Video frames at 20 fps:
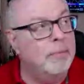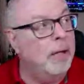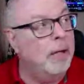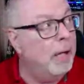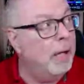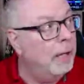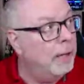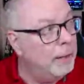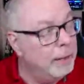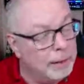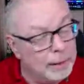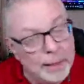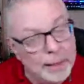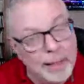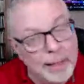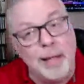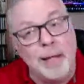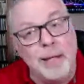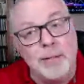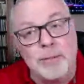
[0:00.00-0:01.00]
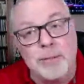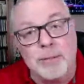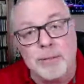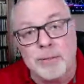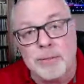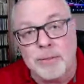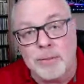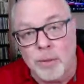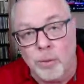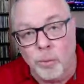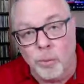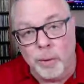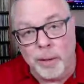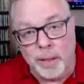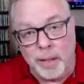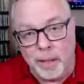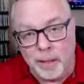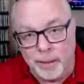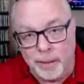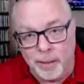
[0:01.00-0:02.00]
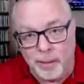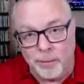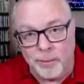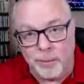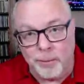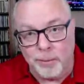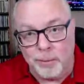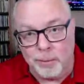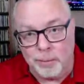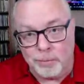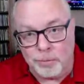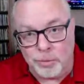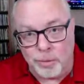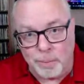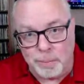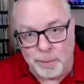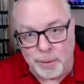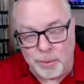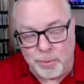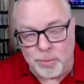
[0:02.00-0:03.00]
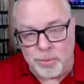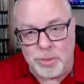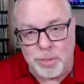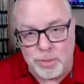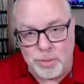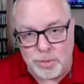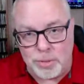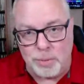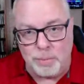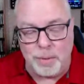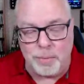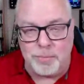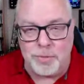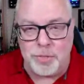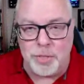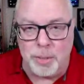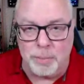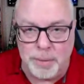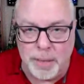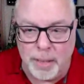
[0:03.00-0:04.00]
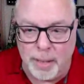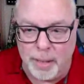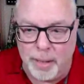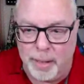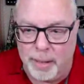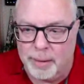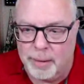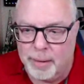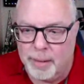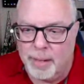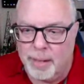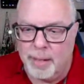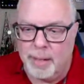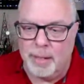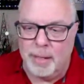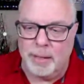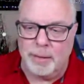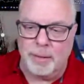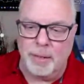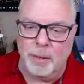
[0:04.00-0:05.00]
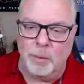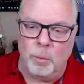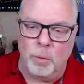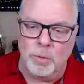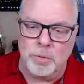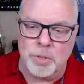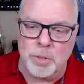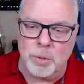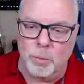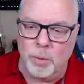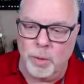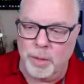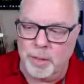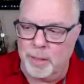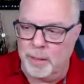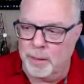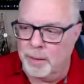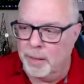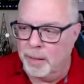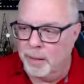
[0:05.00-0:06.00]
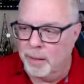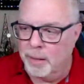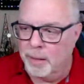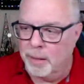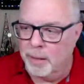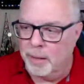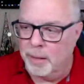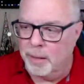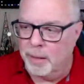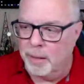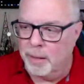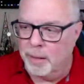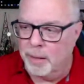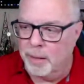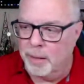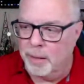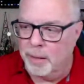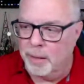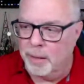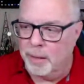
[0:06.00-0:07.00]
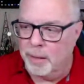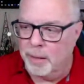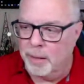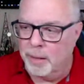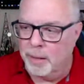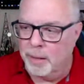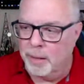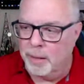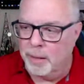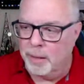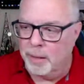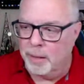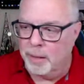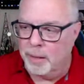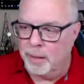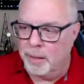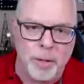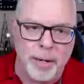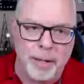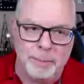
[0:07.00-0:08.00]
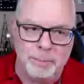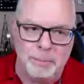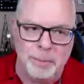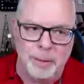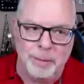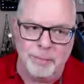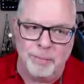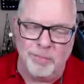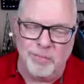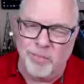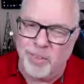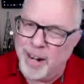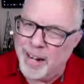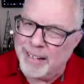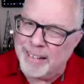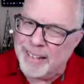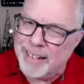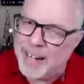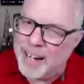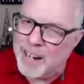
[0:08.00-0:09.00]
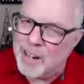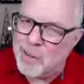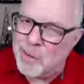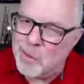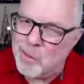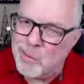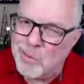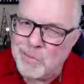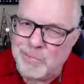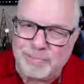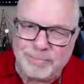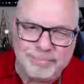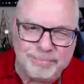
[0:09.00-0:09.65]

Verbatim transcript: unless we get another tropical system of some kind that wants to work in here and uh, bring us some rain. But right now,